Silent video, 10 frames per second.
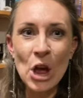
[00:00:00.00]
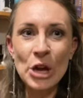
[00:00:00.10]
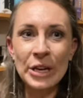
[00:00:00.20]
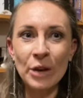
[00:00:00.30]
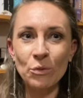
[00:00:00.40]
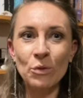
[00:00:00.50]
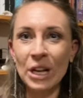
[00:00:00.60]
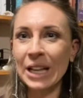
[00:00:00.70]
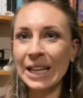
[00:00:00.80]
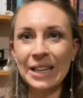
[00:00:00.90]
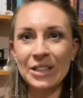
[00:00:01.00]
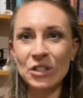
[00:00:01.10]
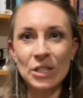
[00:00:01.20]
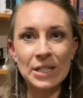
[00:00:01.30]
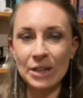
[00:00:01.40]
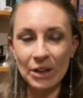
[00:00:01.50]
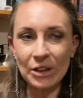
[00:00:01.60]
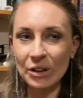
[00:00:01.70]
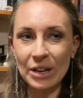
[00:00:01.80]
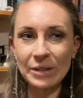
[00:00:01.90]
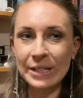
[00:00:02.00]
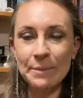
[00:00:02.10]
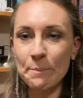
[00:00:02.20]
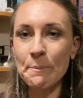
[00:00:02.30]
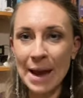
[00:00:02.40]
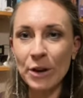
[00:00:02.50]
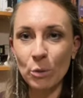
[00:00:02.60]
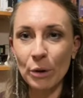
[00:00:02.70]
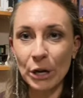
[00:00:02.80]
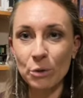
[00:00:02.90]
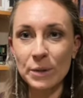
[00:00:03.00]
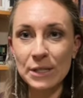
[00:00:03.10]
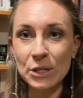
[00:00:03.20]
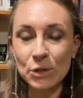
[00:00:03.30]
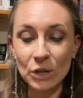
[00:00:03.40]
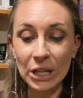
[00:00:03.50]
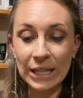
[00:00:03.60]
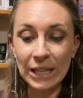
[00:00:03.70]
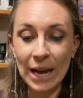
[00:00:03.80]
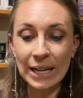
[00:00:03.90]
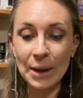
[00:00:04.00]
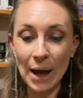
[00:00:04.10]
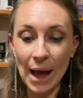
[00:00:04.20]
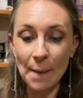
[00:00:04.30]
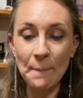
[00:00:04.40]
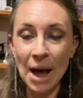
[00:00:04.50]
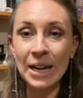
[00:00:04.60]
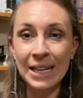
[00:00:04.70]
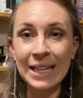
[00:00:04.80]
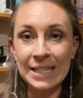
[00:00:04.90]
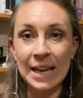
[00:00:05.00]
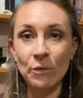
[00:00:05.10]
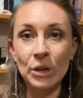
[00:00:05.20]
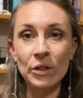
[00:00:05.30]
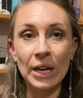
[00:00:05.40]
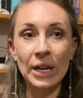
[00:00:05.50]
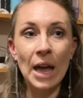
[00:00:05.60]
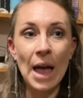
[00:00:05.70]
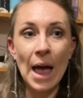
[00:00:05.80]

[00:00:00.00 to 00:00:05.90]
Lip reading: can really just make or break your business, really. Like, marketing is everything.